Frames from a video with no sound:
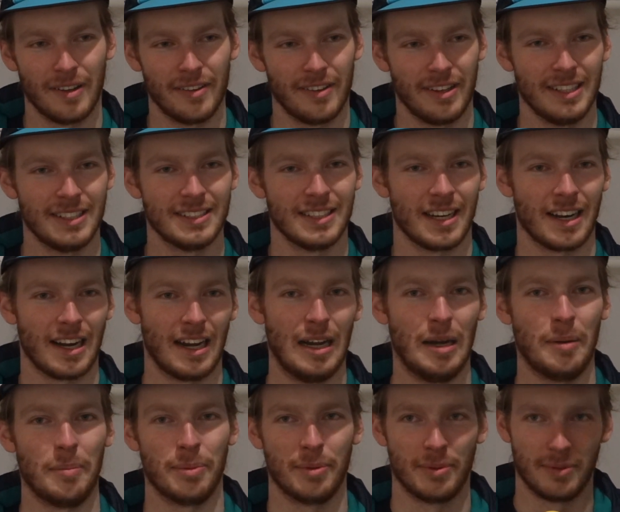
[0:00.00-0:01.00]
he's like
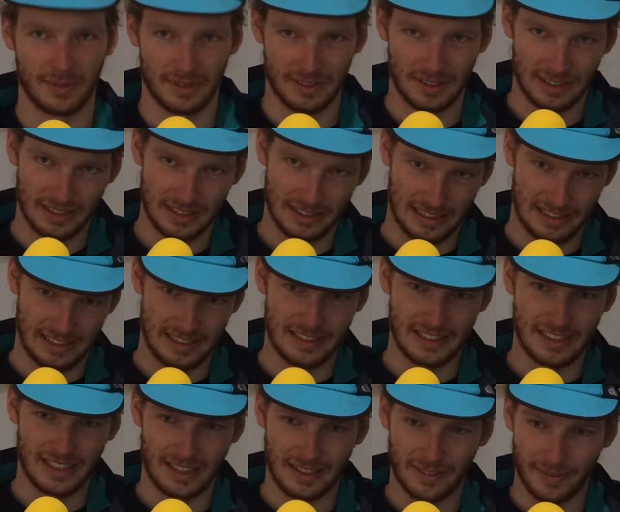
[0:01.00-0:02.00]
up
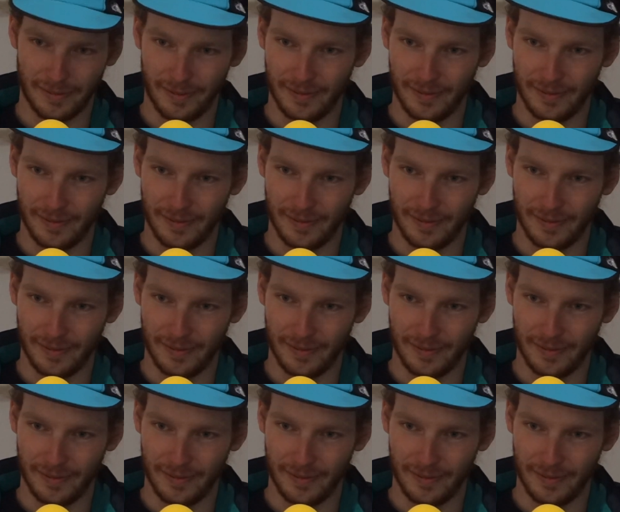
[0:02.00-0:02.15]
like